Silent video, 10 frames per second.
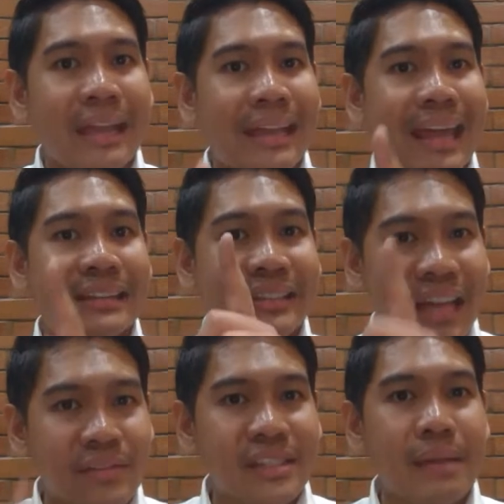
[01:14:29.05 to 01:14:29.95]
it
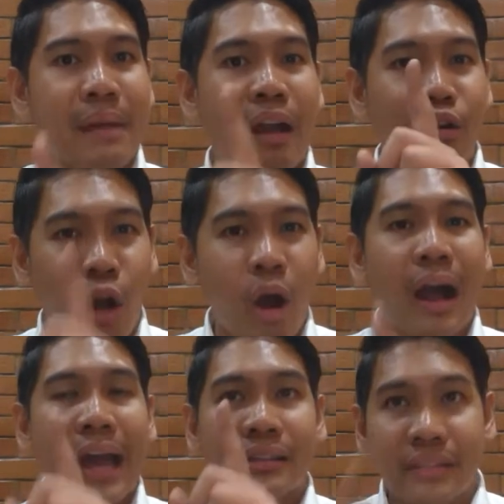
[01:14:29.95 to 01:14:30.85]
gives them a wrong
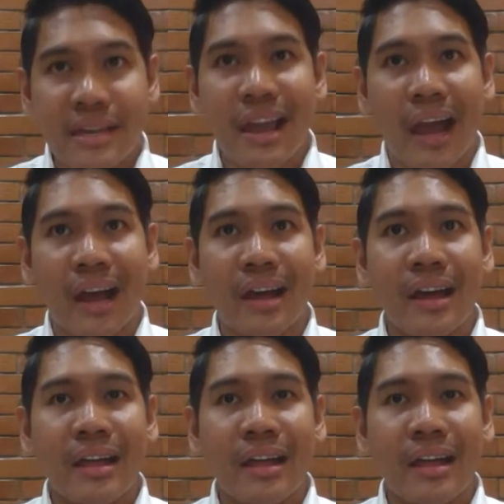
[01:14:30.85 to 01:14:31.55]
idea